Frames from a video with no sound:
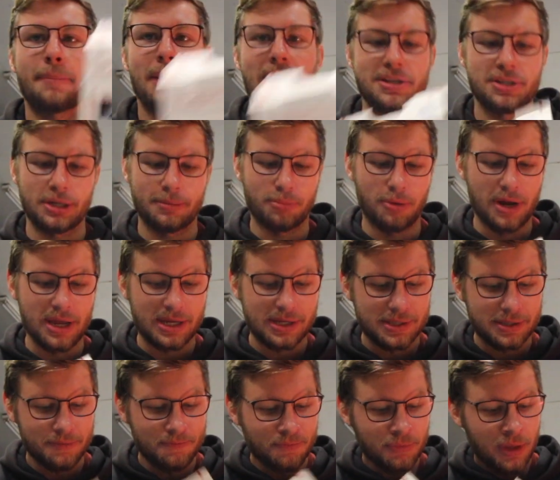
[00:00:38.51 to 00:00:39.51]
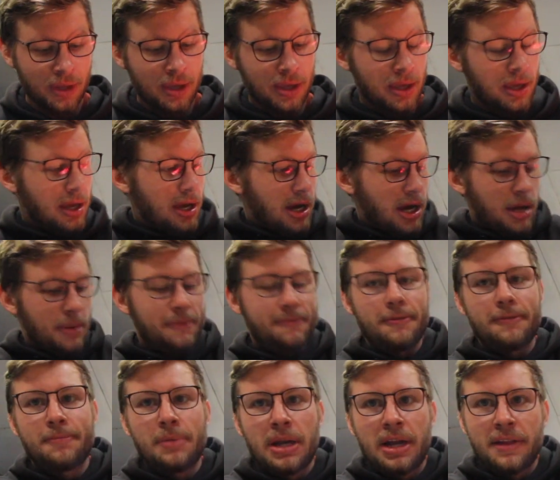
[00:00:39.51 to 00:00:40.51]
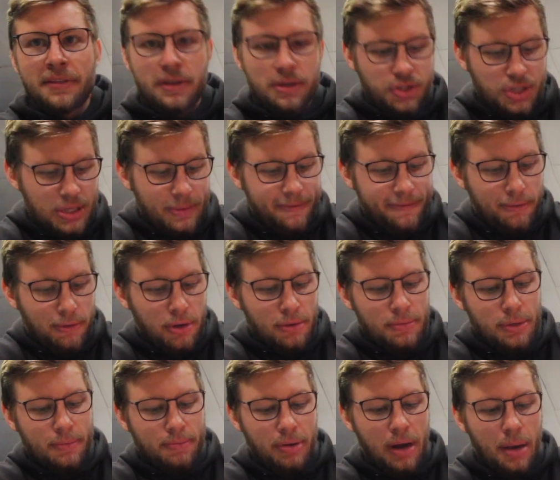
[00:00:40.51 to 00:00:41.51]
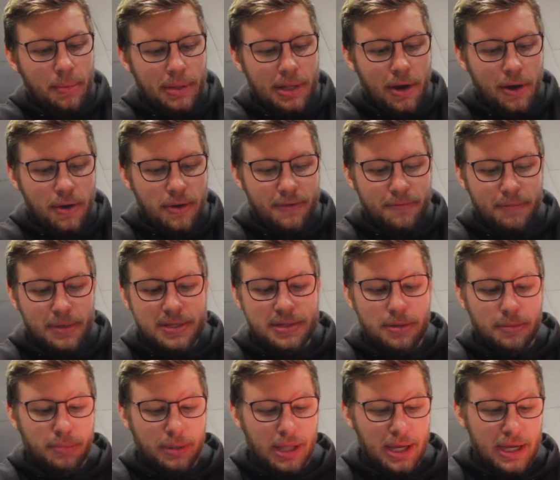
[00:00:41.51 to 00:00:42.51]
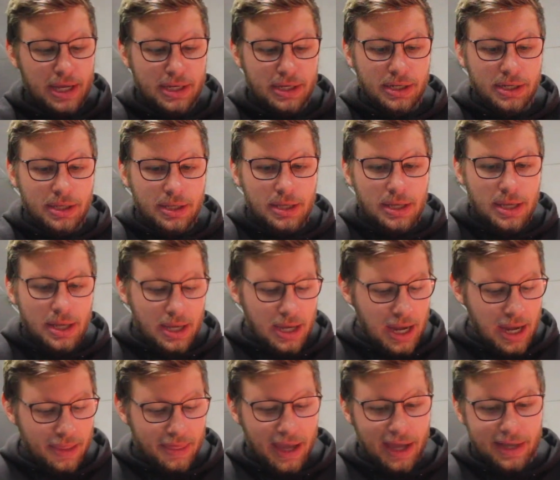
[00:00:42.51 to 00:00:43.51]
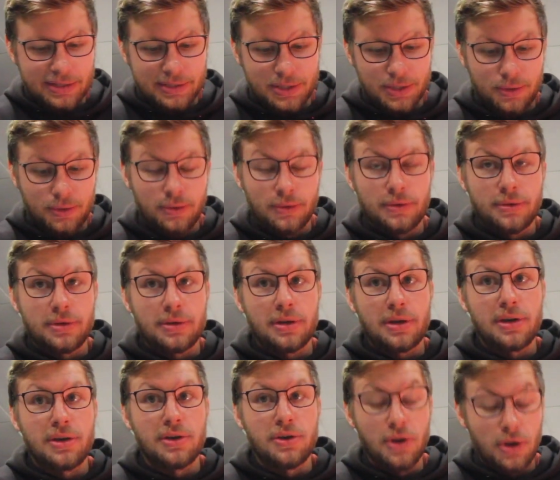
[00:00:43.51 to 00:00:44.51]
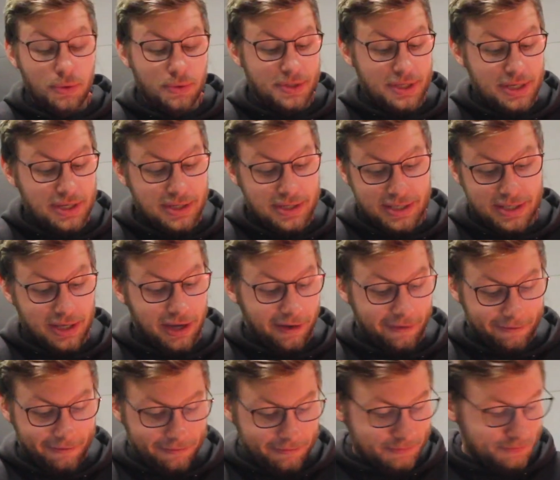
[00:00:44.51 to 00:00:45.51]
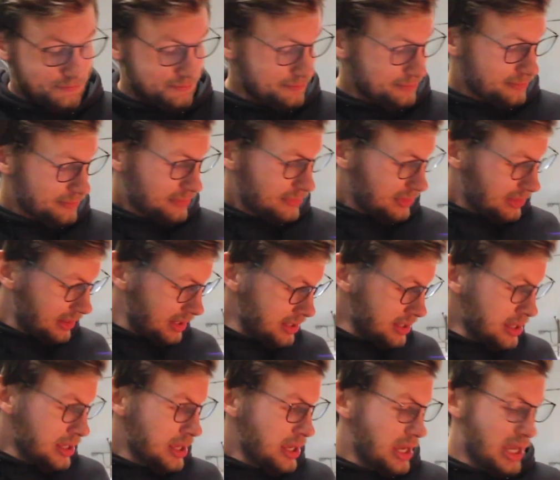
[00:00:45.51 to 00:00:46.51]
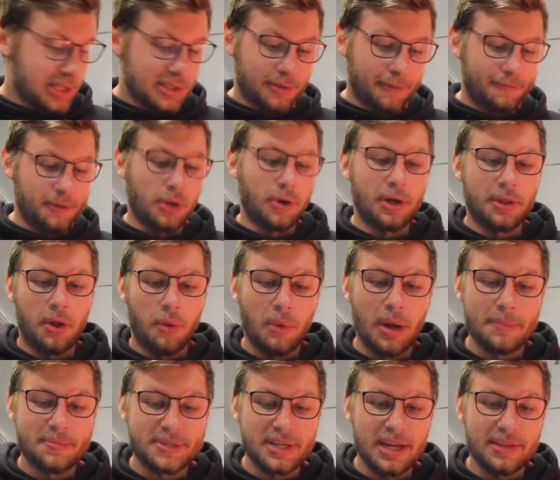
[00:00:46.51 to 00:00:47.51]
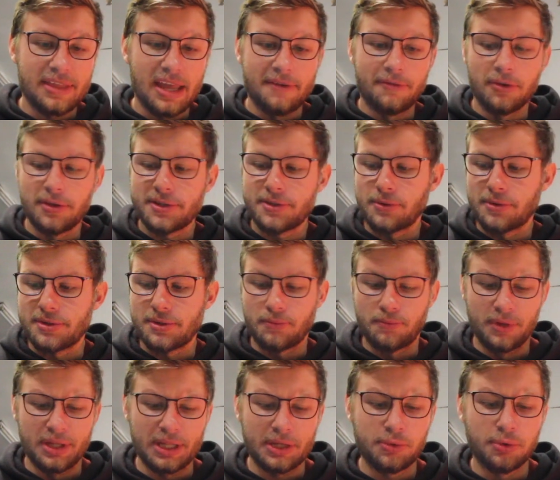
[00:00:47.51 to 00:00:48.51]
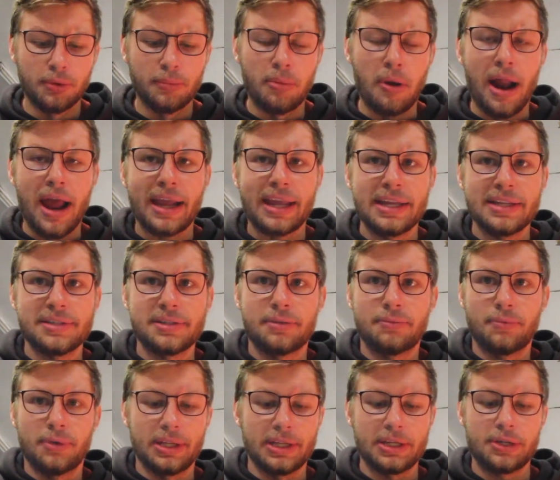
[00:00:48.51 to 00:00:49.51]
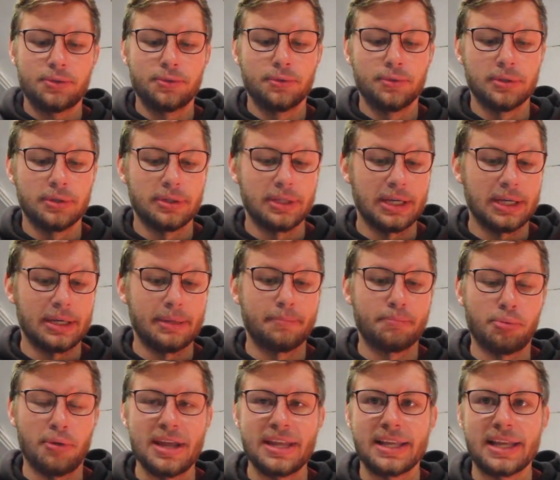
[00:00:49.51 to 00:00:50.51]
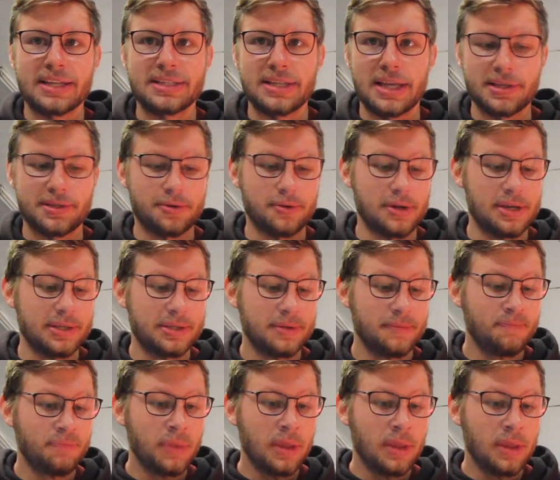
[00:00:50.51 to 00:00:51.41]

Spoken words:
Magic Brakes. If you've been on the Jeep forum, you've probably heard of Mr. Blaine, and that dude knows his stuff. And so if you go on their website, they have all sorts of really cool brackets and really cool brake accessories.